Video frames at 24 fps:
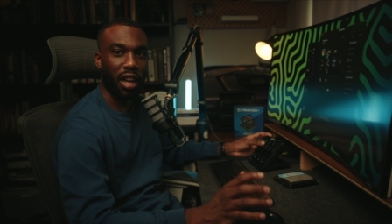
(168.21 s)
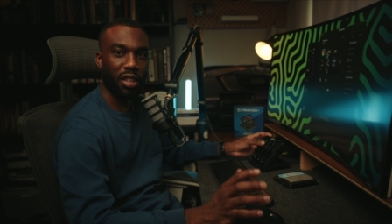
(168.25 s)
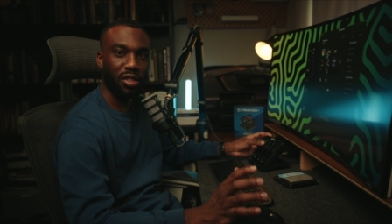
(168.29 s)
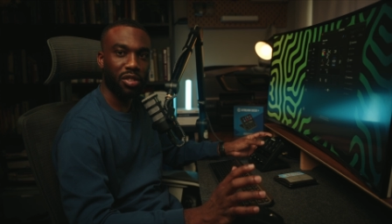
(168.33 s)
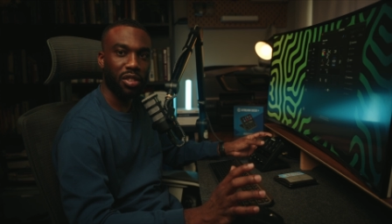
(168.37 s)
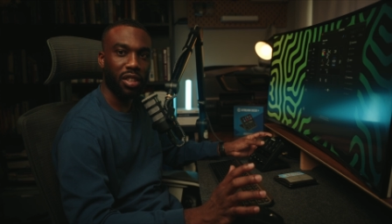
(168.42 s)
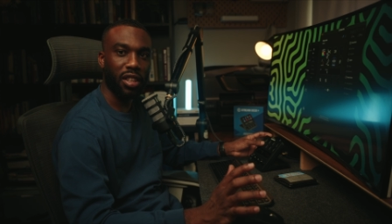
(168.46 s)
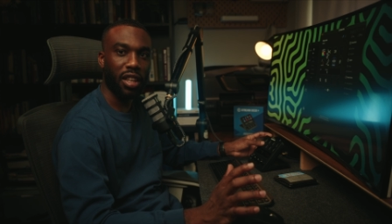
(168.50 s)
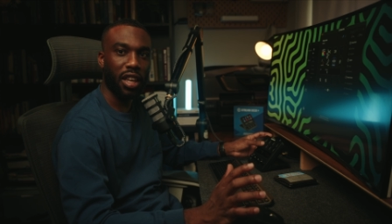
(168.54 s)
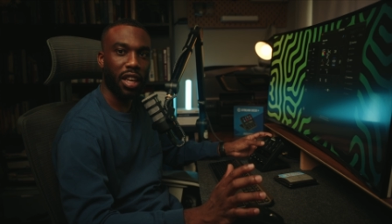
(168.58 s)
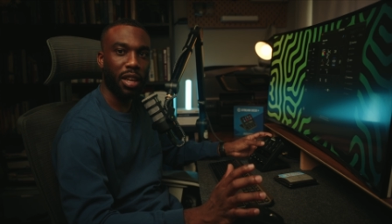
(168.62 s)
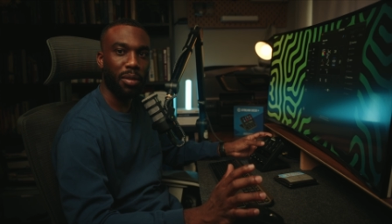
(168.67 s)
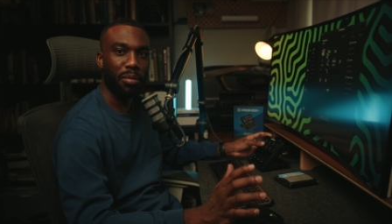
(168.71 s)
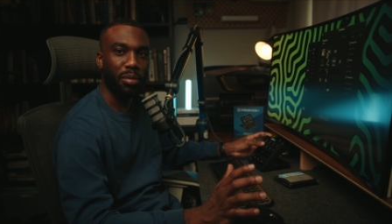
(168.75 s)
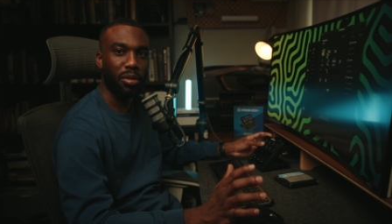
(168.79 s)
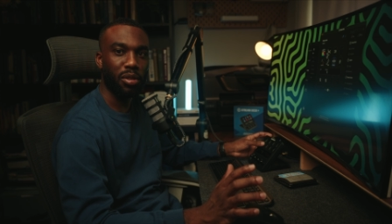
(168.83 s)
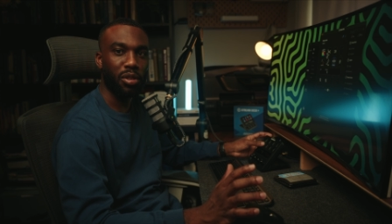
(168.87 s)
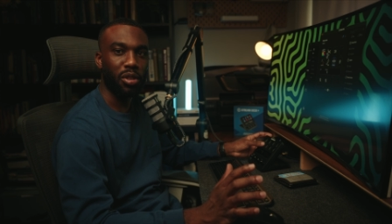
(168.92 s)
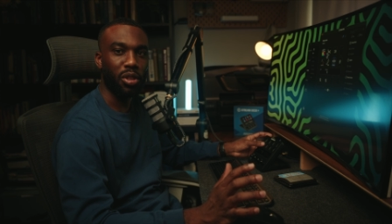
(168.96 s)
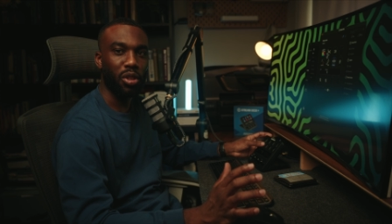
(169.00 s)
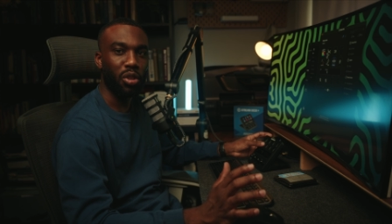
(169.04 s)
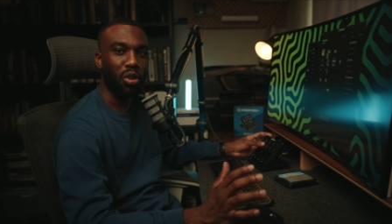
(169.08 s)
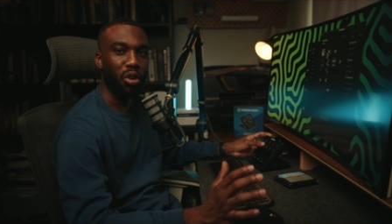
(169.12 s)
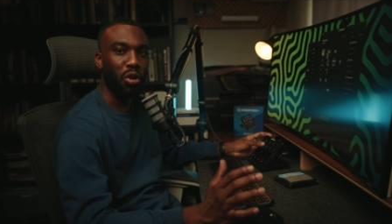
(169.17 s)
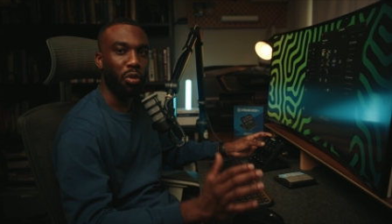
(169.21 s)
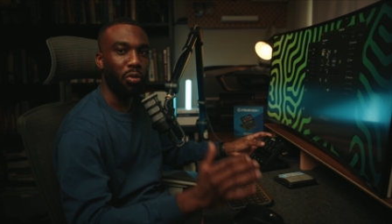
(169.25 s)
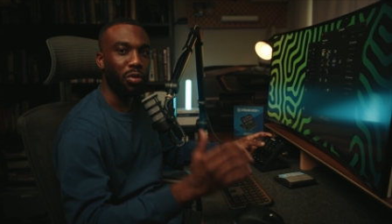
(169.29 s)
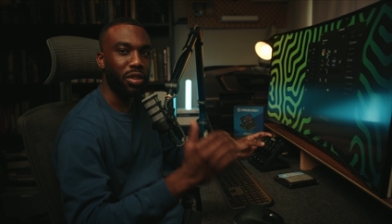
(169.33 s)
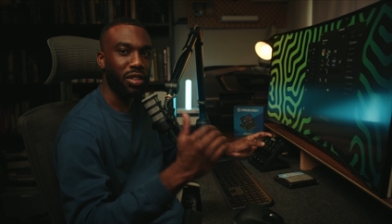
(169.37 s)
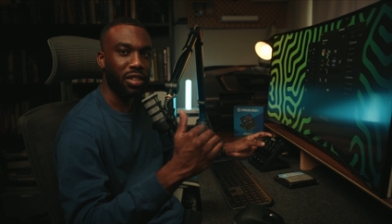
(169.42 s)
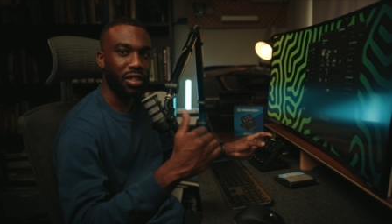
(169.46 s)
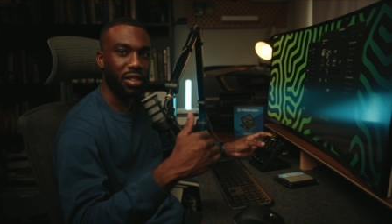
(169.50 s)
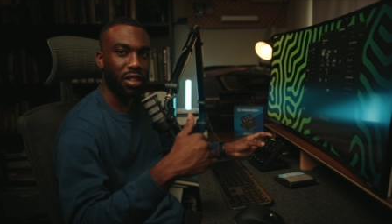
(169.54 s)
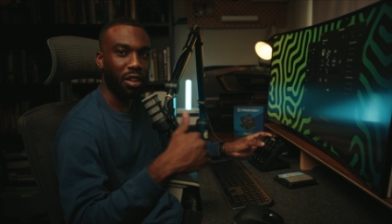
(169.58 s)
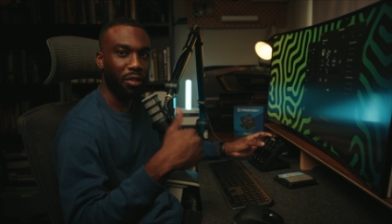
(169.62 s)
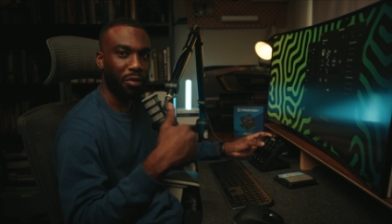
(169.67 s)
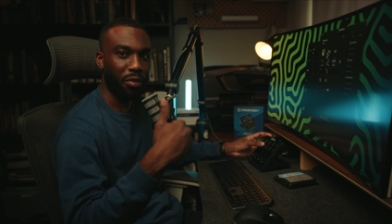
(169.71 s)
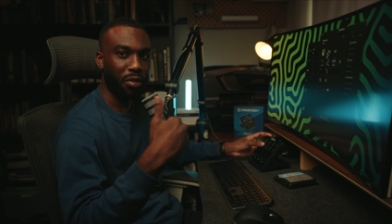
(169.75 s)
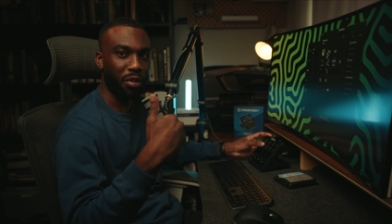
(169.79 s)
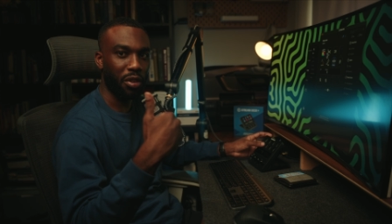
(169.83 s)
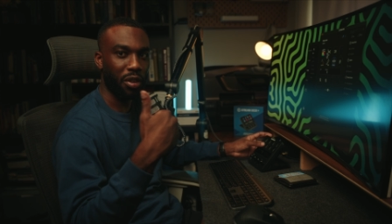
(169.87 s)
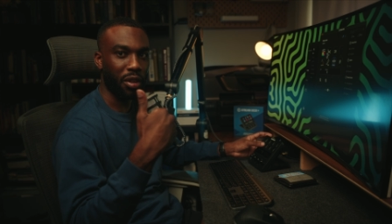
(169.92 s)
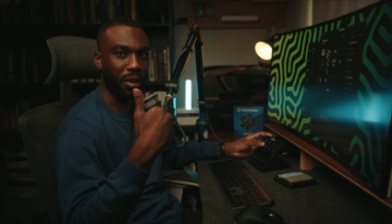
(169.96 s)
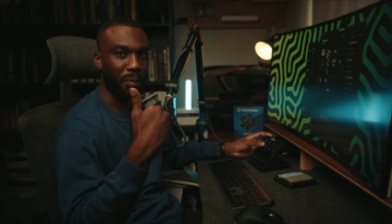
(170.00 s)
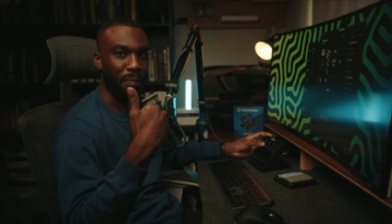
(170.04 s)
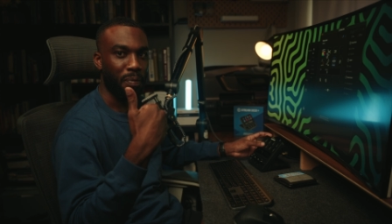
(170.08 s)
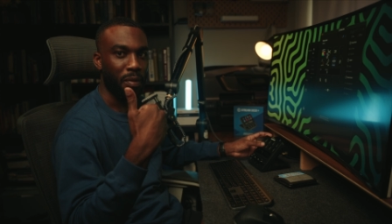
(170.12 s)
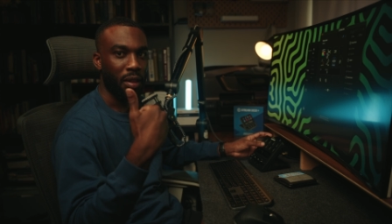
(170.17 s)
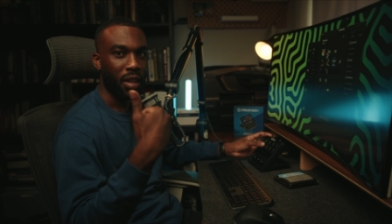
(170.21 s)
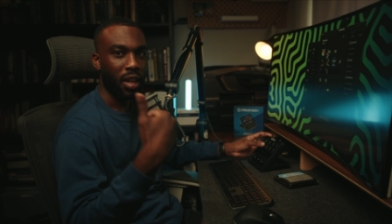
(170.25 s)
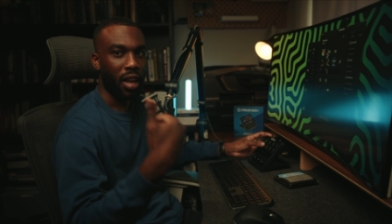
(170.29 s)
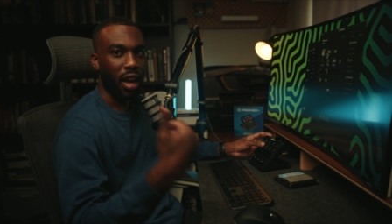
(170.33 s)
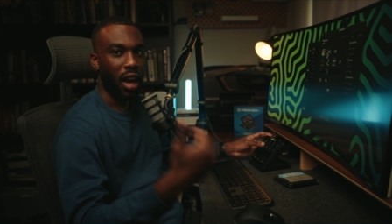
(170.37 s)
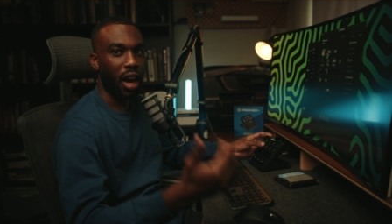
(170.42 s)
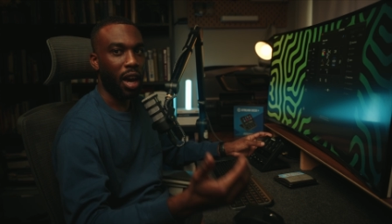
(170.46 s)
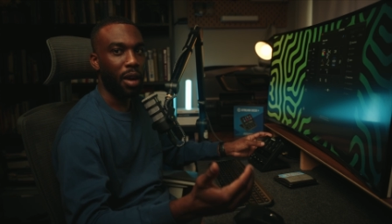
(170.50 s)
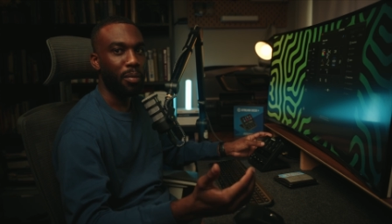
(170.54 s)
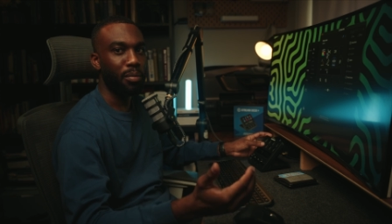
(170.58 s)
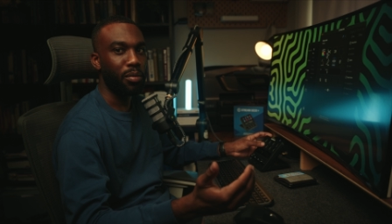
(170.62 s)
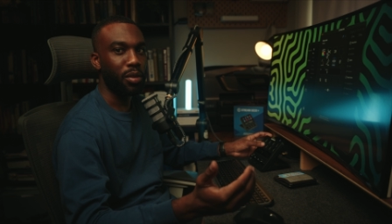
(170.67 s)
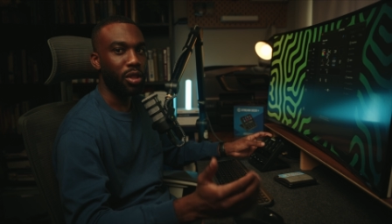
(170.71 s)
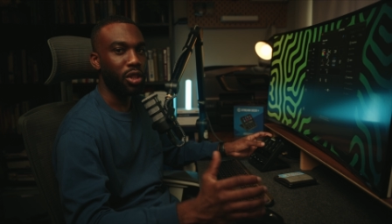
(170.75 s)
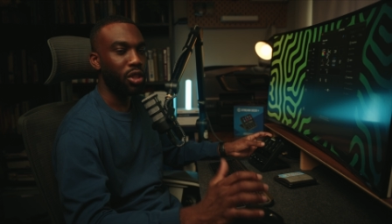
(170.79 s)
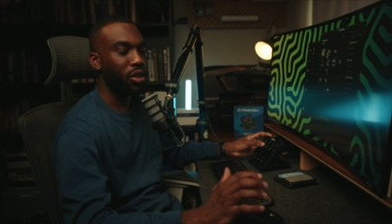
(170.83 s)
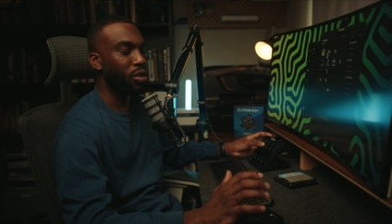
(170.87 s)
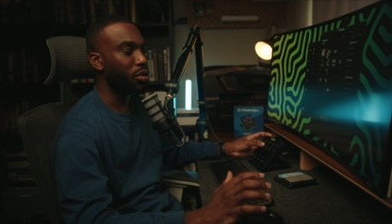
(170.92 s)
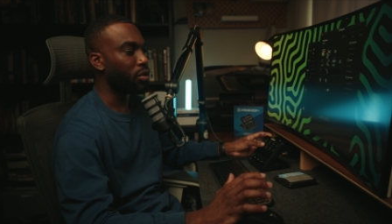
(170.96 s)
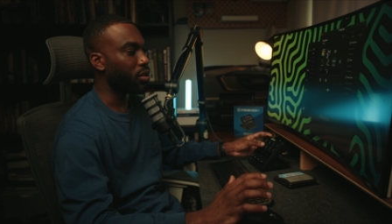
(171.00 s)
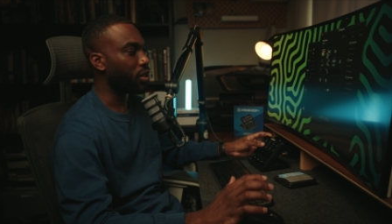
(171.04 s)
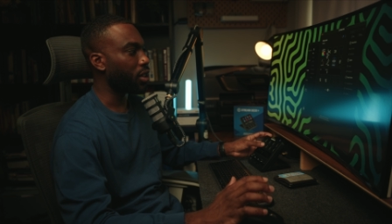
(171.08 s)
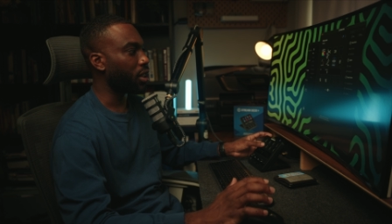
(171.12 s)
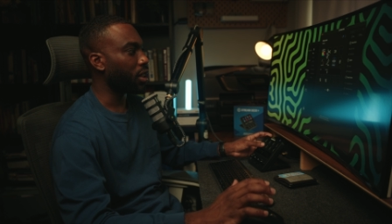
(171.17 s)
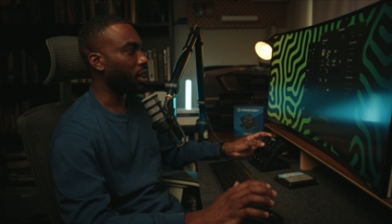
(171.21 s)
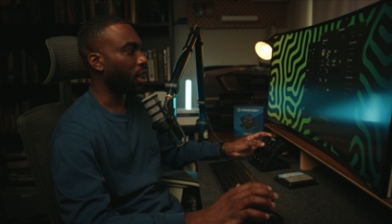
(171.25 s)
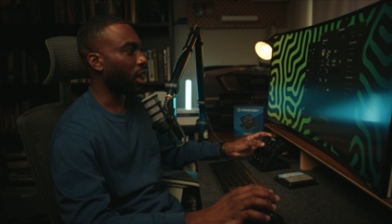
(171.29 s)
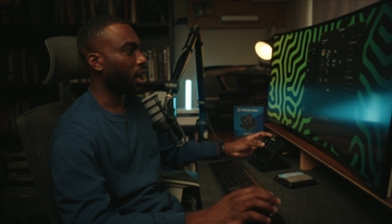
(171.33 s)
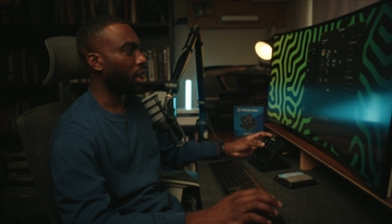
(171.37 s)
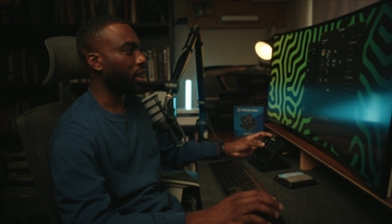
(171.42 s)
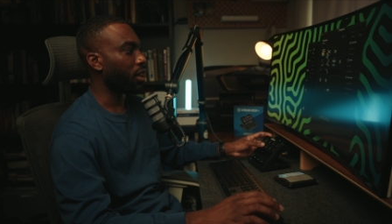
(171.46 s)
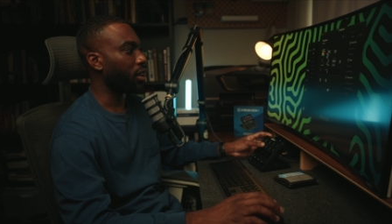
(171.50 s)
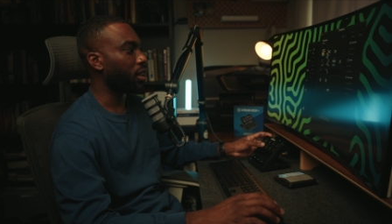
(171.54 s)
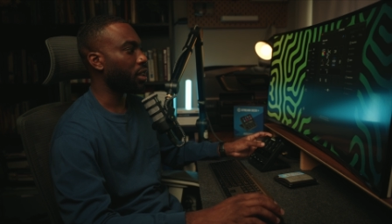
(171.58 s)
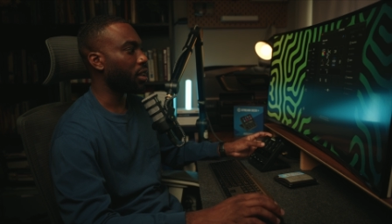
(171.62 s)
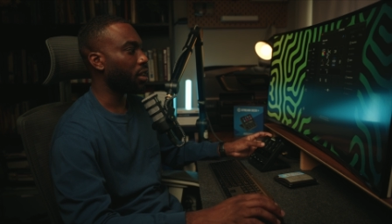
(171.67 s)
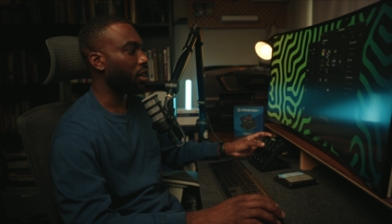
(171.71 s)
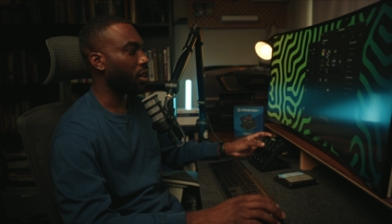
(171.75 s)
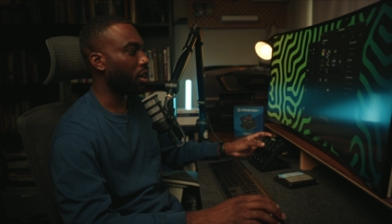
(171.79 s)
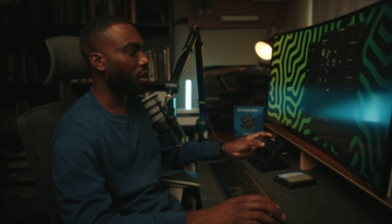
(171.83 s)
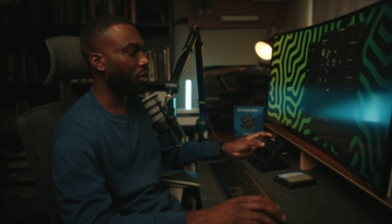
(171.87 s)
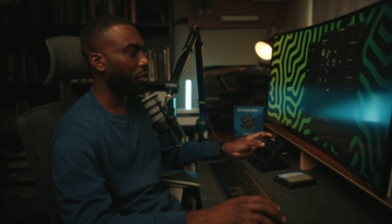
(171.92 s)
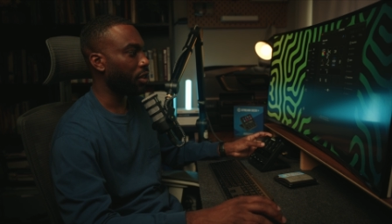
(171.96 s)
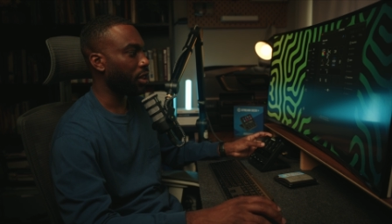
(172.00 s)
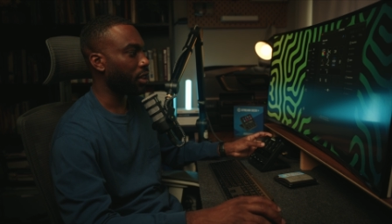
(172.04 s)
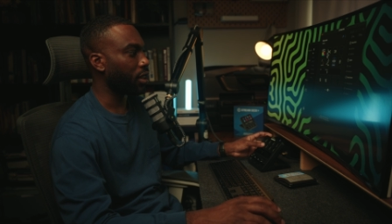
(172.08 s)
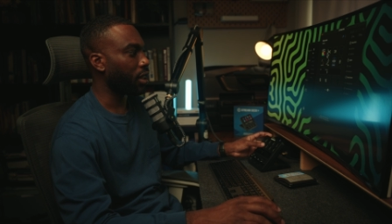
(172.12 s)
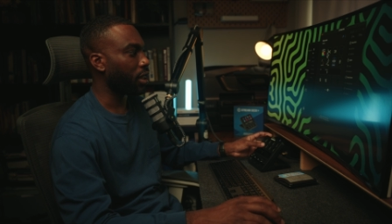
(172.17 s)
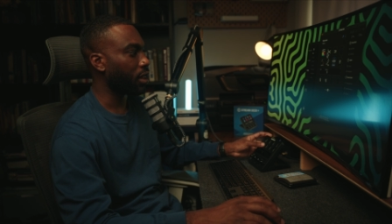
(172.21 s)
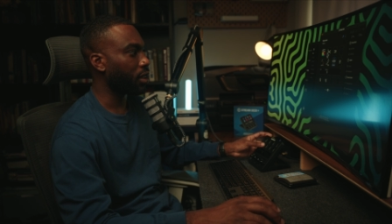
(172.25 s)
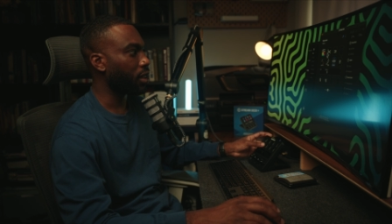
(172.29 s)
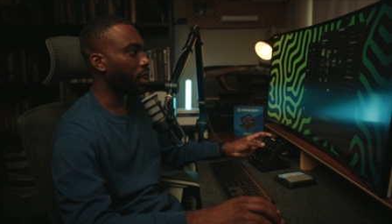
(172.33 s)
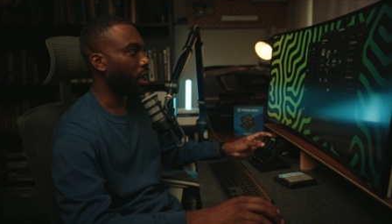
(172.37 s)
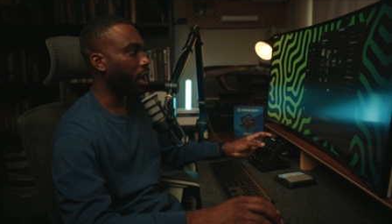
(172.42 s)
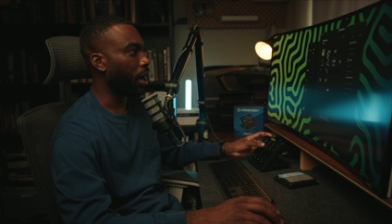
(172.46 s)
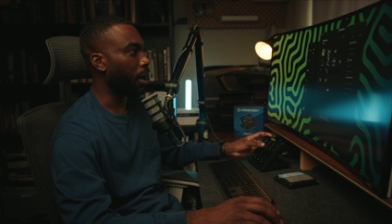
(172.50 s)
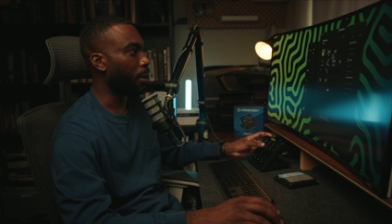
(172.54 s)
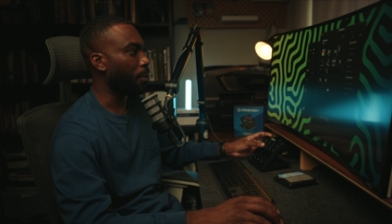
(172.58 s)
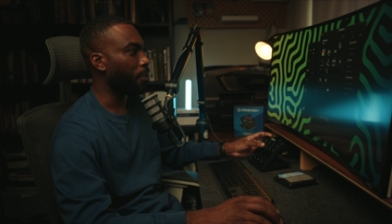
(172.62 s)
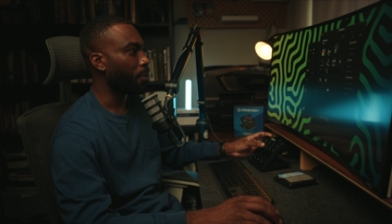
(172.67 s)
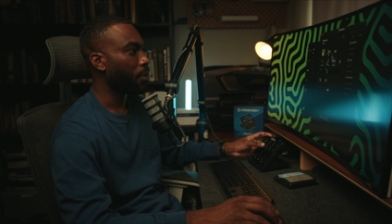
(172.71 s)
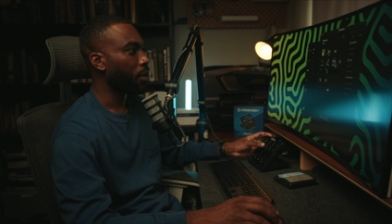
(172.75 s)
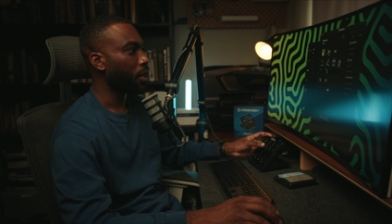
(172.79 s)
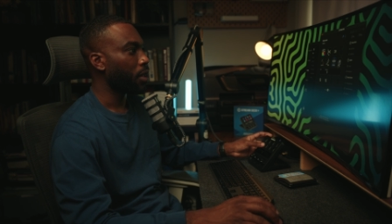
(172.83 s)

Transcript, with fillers: actually able to know which software I'm using at the current time.